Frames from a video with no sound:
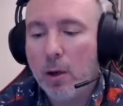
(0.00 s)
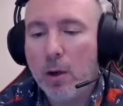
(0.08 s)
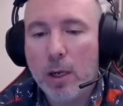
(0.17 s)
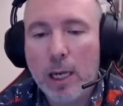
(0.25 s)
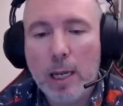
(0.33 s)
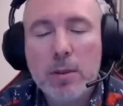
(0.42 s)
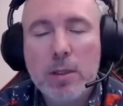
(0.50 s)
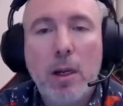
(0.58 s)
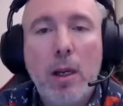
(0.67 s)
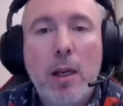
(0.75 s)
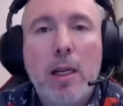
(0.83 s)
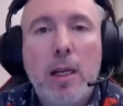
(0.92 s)
on
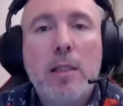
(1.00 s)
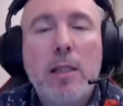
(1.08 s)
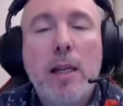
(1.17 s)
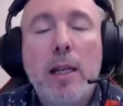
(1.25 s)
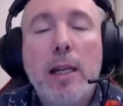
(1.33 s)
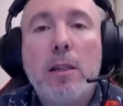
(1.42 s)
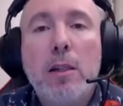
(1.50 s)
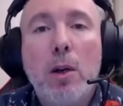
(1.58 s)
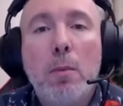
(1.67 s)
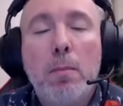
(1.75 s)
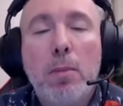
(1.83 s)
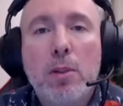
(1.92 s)
Glamster is then later
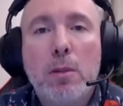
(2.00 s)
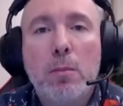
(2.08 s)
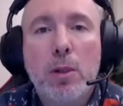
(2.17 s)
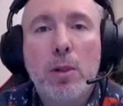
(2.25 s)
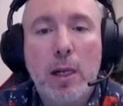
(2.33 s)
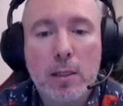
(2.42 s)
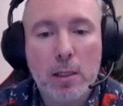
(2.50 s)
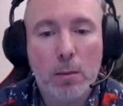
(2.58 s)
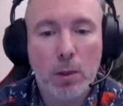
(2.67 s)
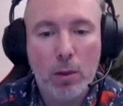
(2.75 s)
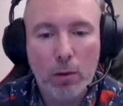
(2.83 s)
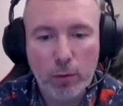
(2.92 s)
a possible
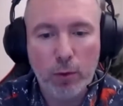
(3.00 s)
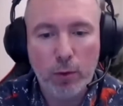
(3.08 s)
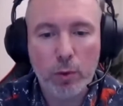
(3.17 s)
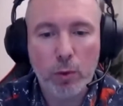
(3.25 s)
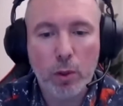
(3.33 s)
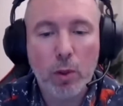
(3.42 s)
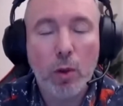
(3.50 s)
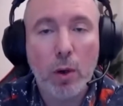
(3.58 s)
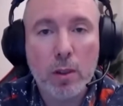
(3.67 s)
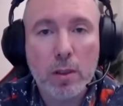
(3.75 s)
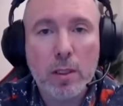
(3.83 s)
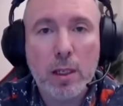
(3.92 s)
customer for your
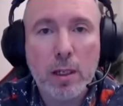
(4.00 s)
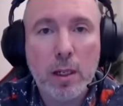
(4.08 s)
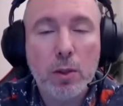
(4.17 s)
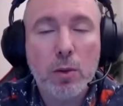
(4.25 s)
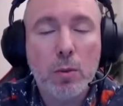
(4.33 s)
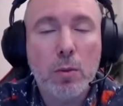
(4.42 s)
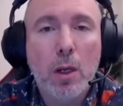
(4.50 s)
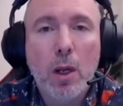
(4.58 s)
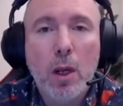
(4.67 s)
coins then there too.